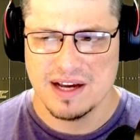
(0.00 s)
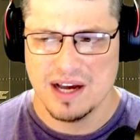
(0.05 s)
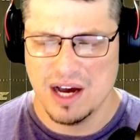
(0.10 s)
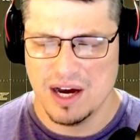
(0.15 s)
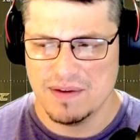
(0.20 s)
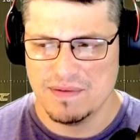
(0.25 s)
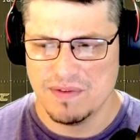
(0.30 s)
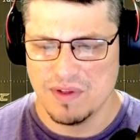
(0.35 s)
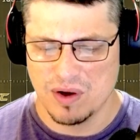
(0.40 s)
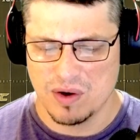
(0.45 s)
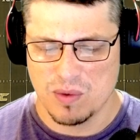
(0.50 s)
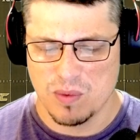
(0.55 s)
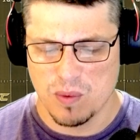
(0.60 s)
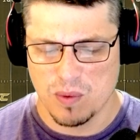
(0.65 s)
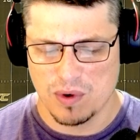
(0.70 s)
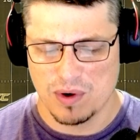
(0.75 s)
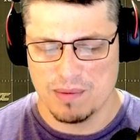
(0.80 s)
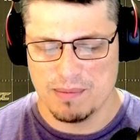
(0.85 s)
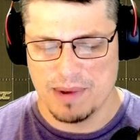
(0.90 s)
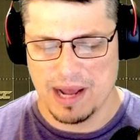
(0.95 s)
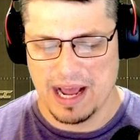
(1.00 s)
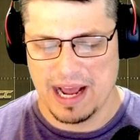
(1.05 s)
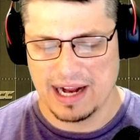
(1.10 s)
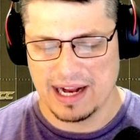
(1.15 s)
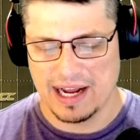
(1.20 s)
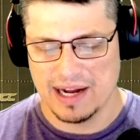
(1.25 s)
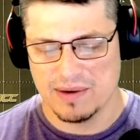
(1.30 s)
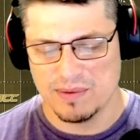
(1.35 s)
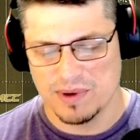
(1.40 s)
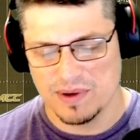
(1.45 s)
of the quarterback
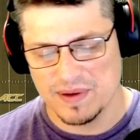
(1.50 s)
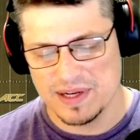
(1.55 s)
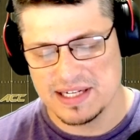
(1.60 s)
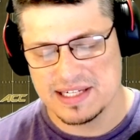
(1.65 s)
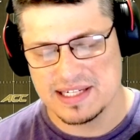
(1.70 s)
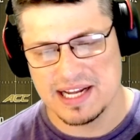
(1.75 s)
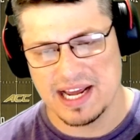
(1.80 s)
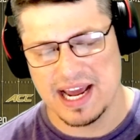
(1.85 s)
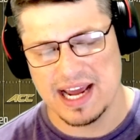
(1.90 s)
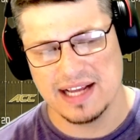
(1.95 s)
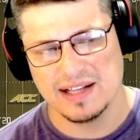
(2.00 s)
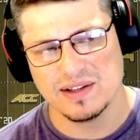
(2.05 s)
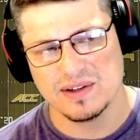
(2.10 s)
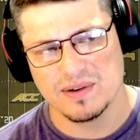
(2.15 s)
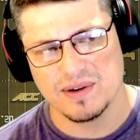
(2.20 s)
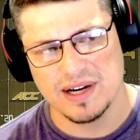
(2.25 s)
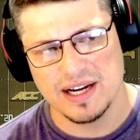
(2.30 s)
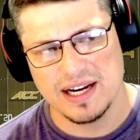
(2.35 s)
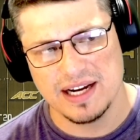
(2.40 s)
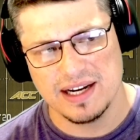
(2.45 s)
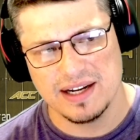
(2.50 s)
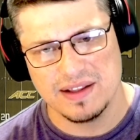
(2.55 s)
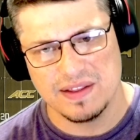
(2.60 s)
and really tailoring